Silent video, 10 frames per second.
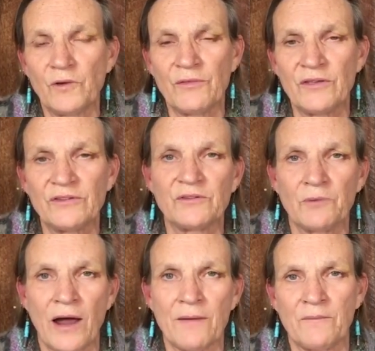and this is
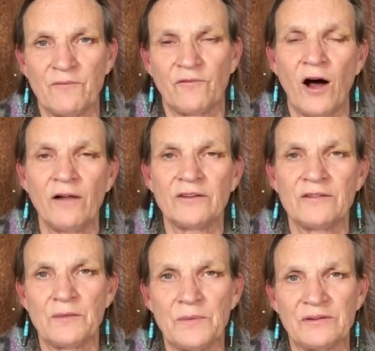why I'm involved
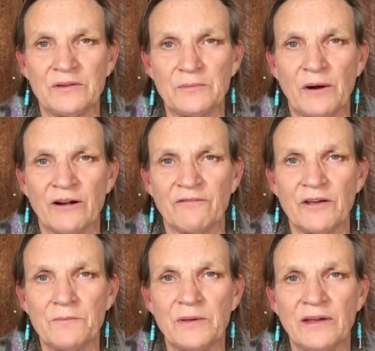in the business part of
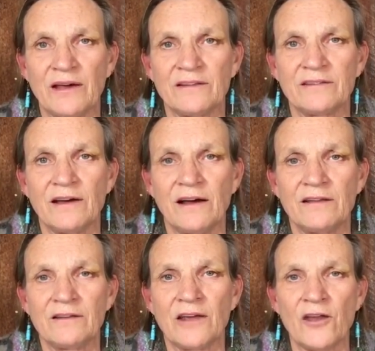it, because
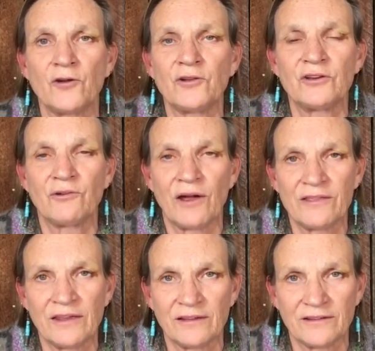not only do I
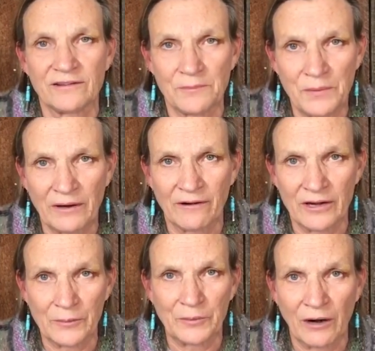think it's a
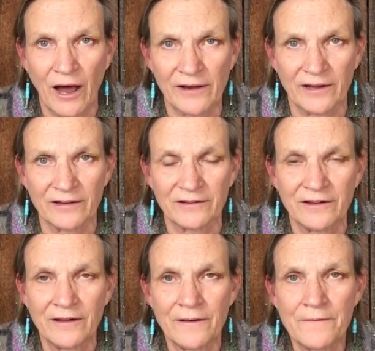superior product,
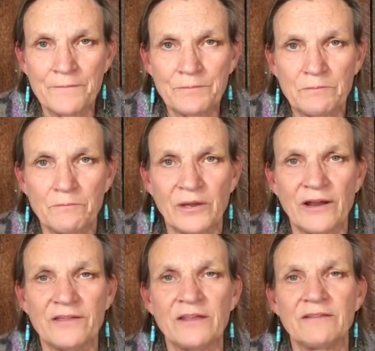but
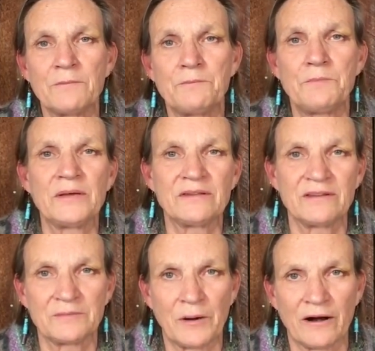I think the
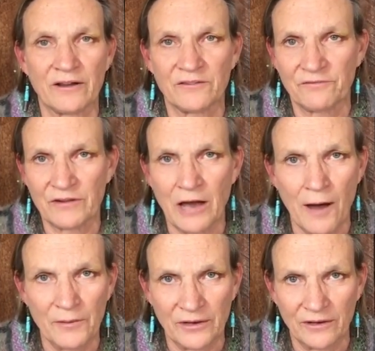business part is
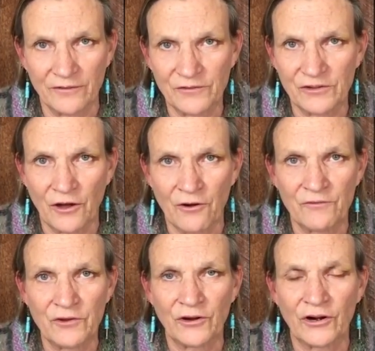phenomenal. So
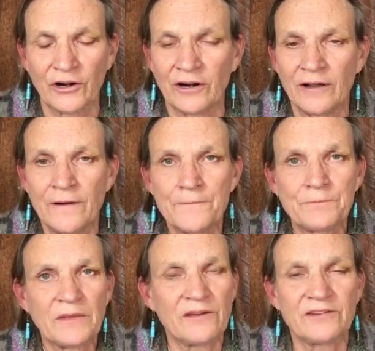if you're
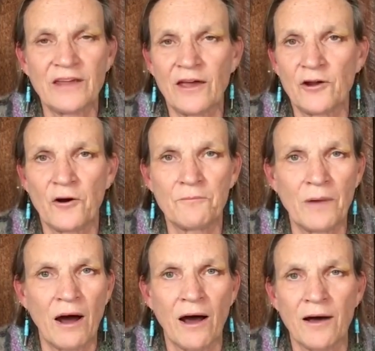a stay-at-home
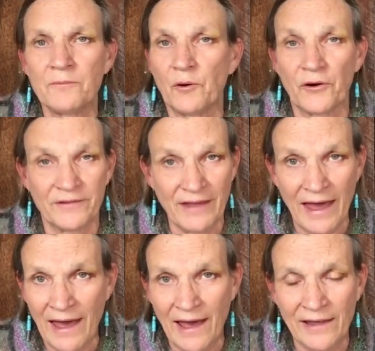mom or
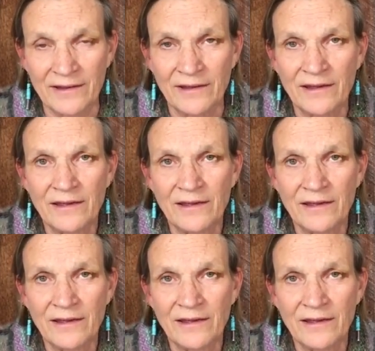dad,